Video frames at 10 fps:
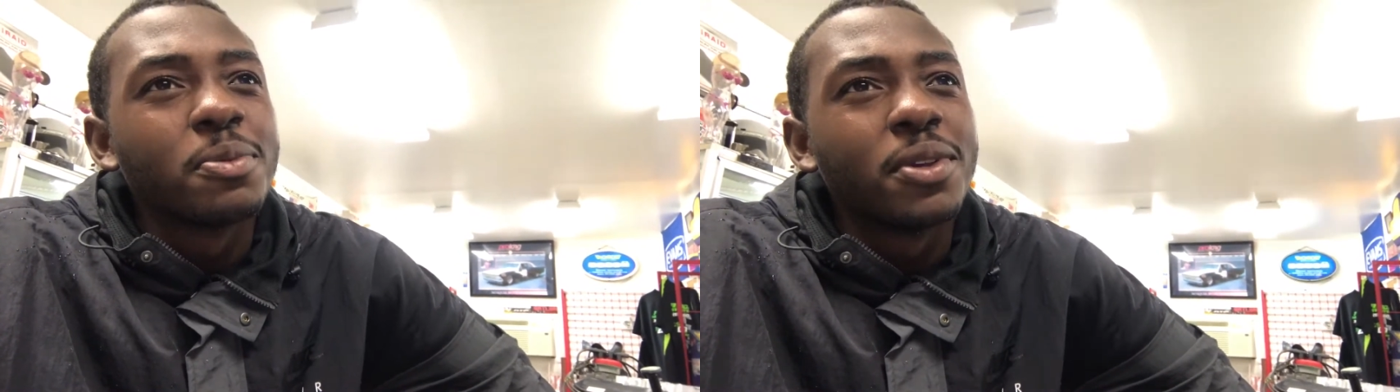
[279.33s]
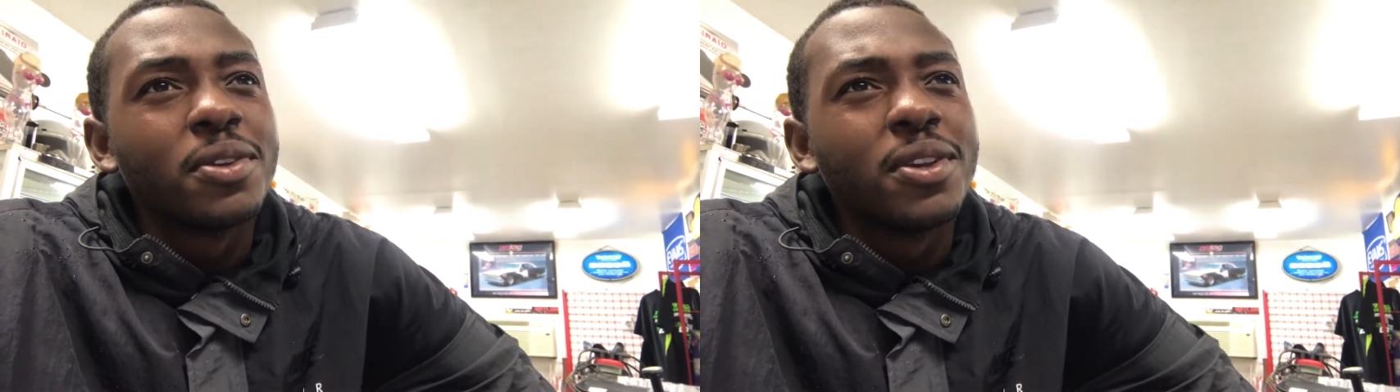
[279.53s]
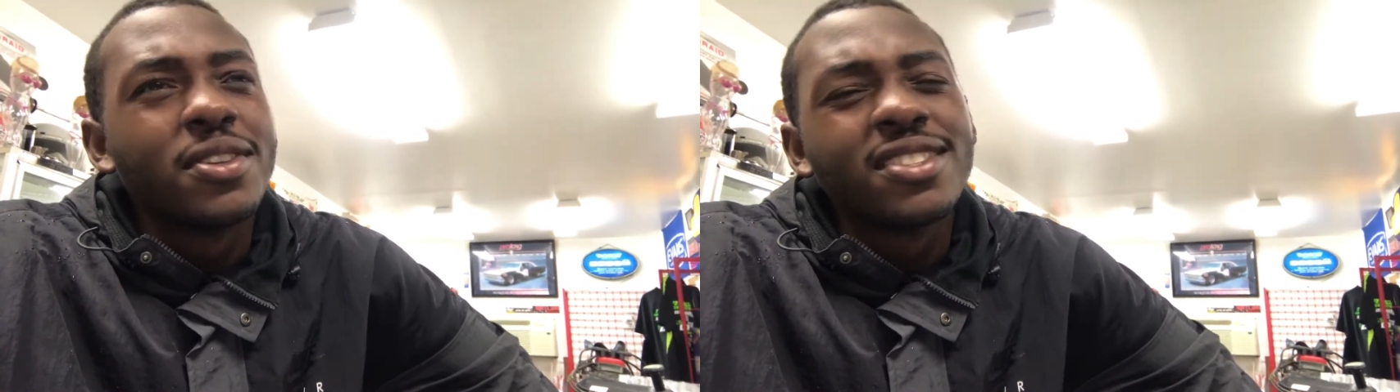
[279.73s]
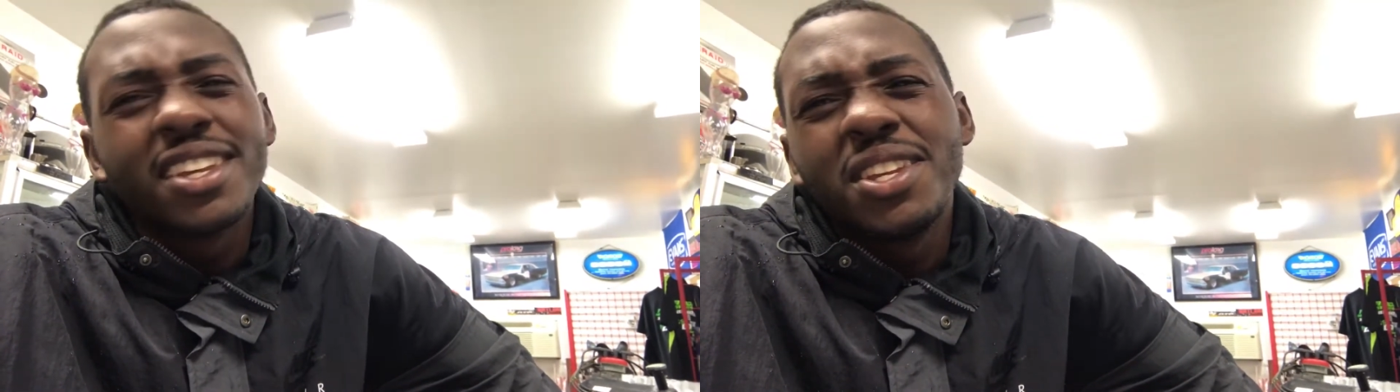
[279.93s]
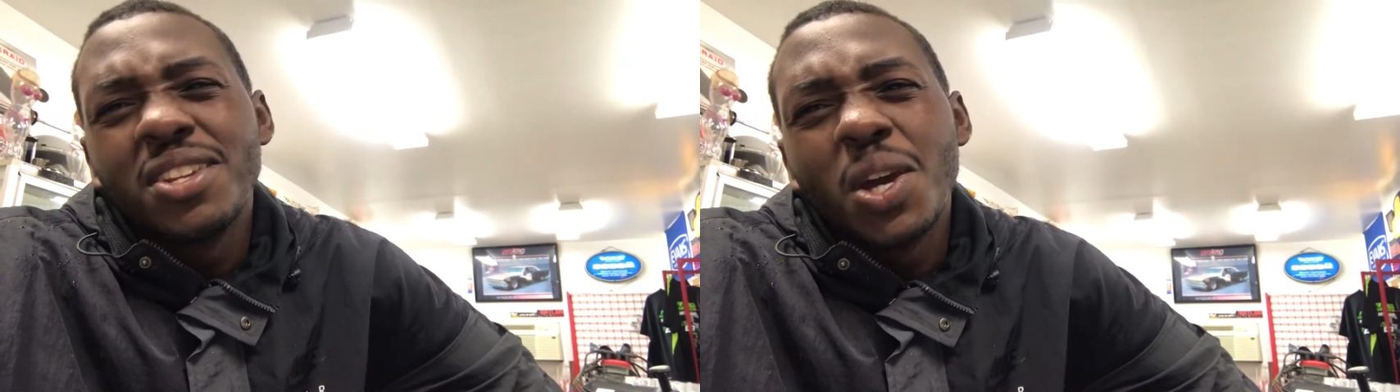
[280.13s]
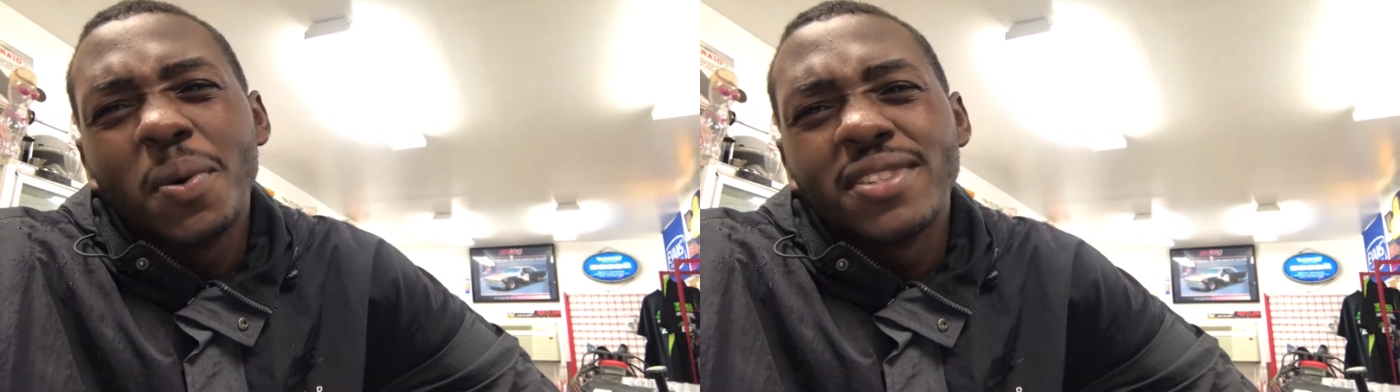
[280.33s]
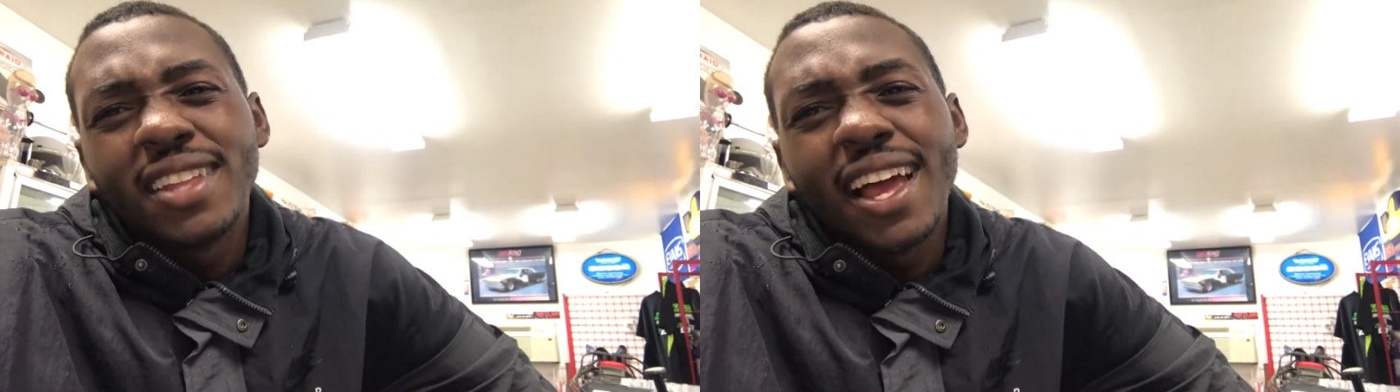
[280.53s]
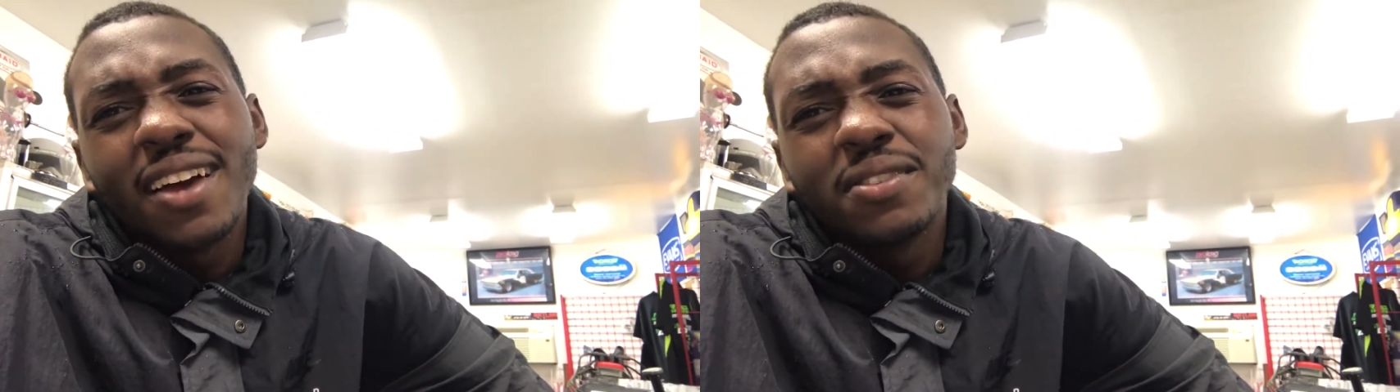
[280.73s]
But it's like, you know, it's
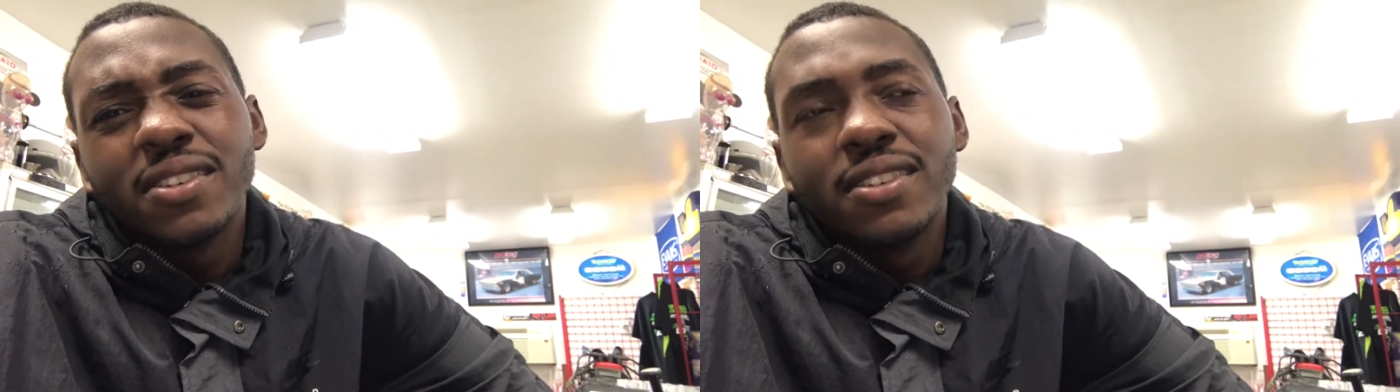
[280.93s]
loud.